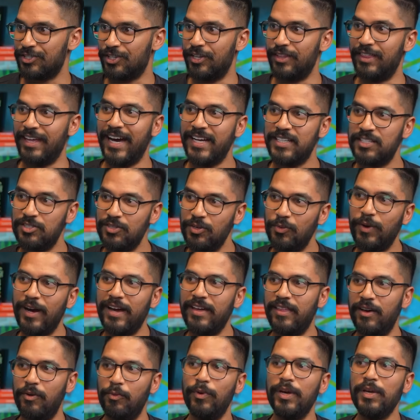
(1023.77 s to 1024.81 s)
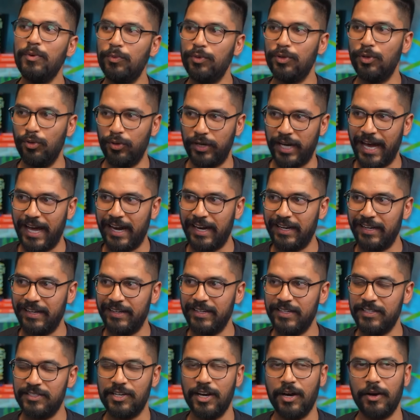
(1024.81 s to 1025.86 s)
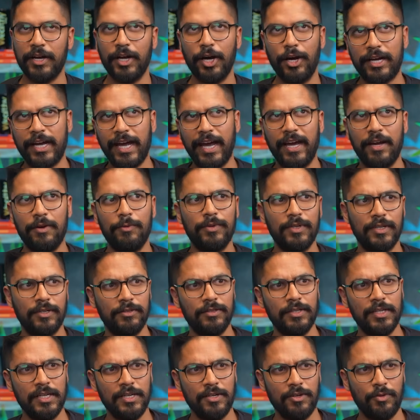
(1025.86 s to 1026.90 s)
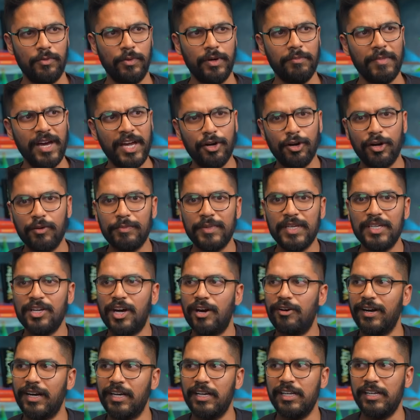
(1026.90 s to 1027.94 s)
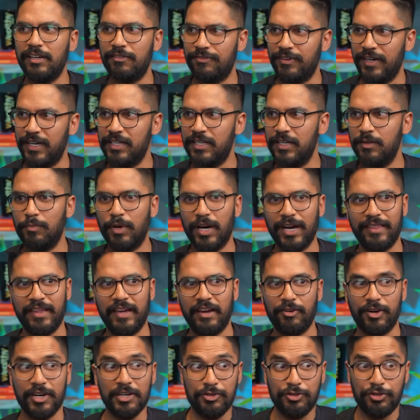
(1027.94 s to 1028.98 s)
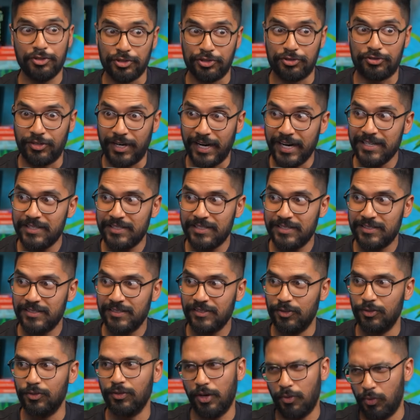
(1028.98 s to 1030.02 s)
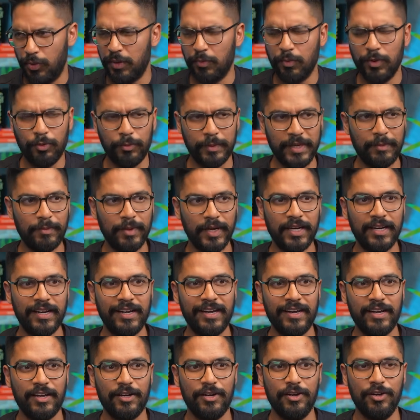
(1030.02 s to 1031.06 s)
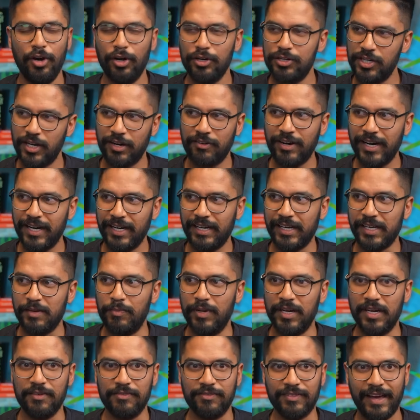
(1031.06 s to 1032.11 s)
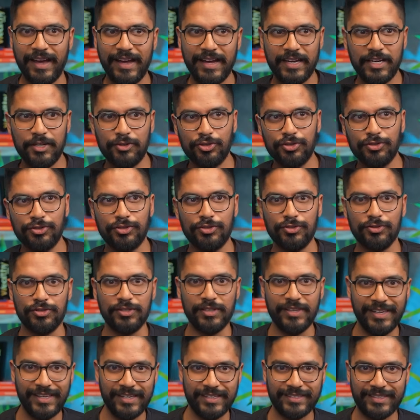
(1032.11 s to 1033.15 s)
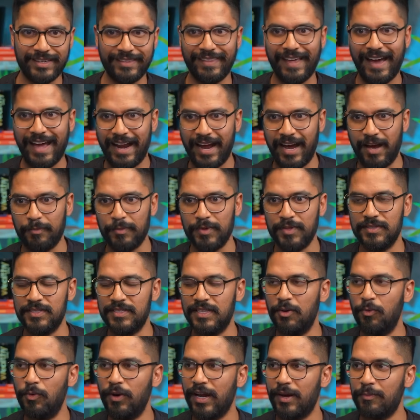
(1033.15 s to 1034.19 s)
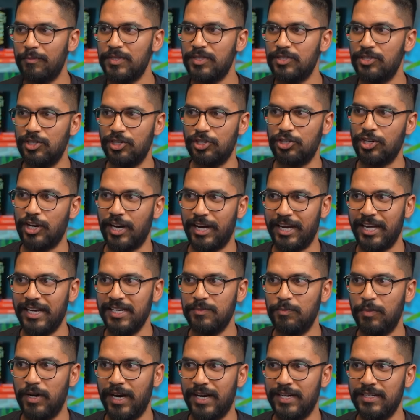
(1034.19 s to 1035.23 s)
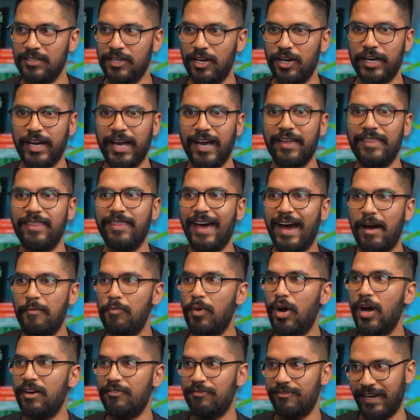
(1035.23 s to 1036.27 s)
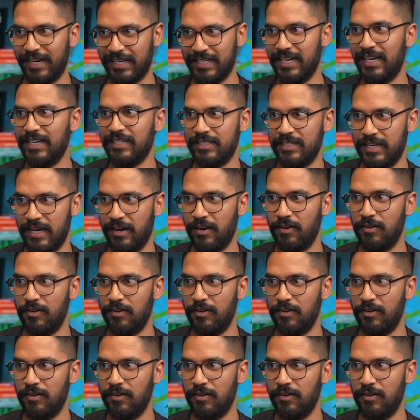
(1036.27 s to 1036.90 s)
So that's the way that we would look at it, is going, okay, well, we may not be directly affected by their interest rates, although we will be, but not directly. But if they introduce this and that happens, then what happens to the Chinese buyers? Okay, that might affect us now.